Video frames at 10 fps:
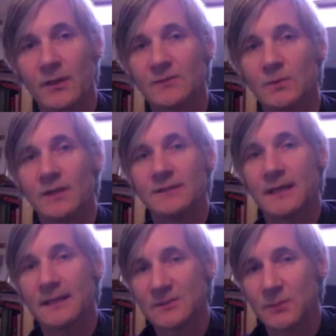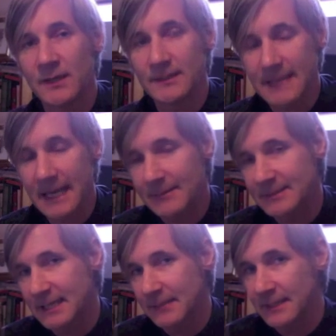Because one of the challenges we hear time
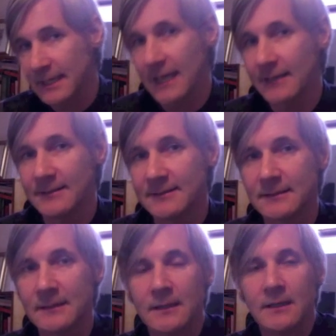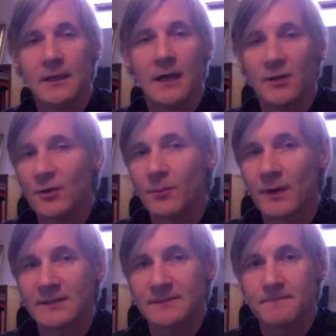and time again is that a young
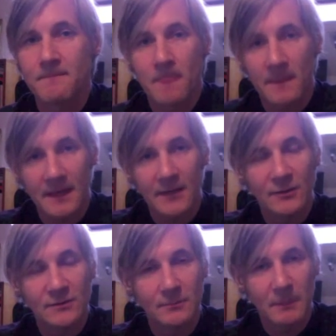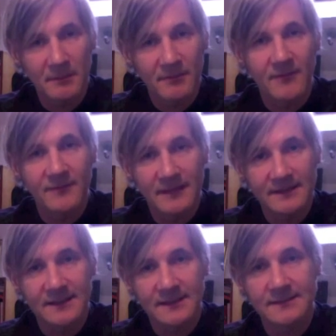person, who's maybe
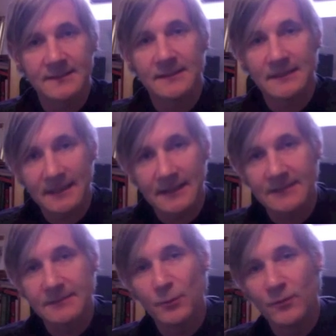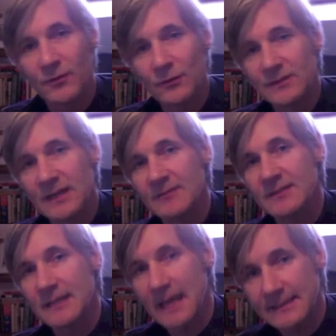15, 16, and then as they move through
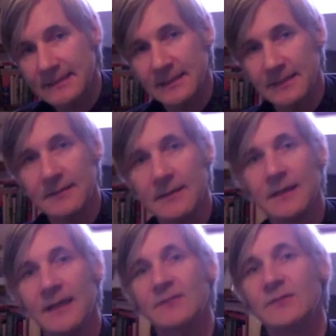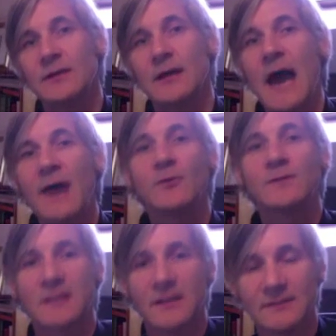17, 18 into
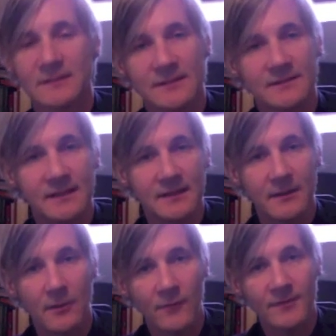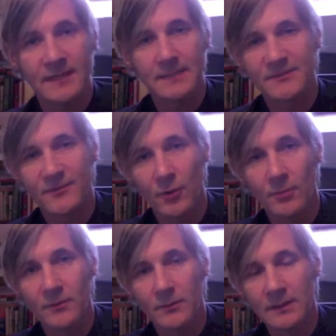adult services, they oftentimes
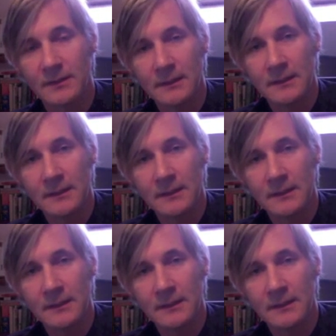fall between